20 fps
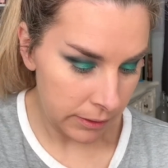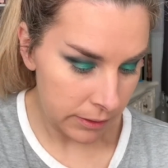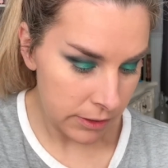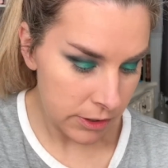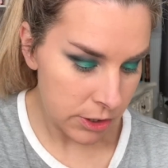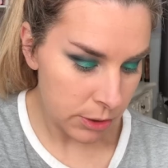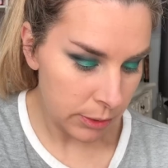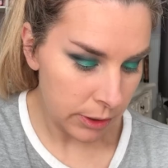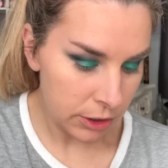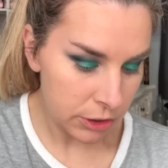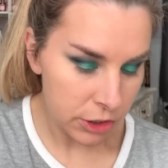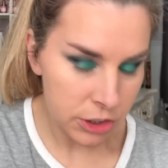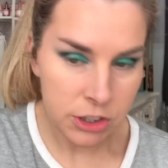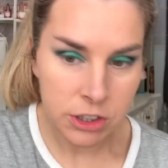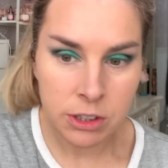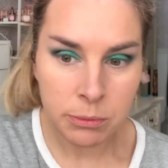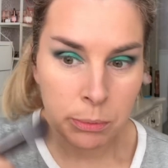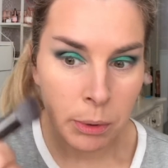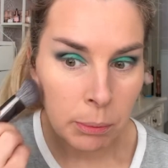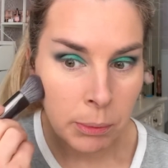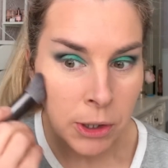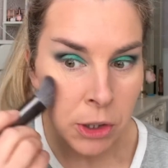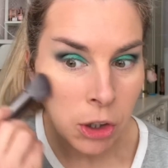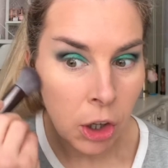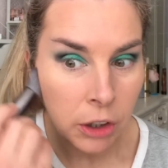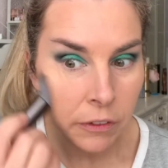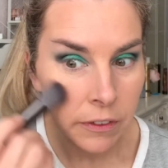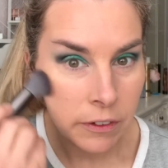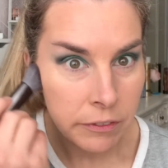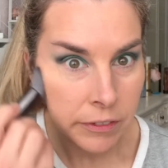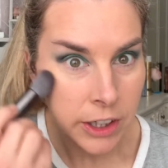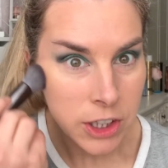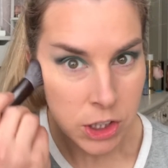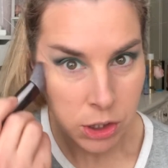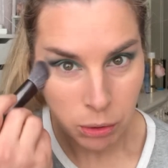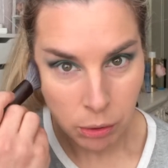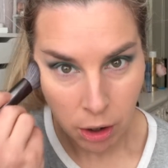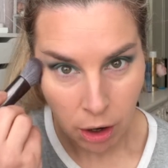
So it'll just probably knock the video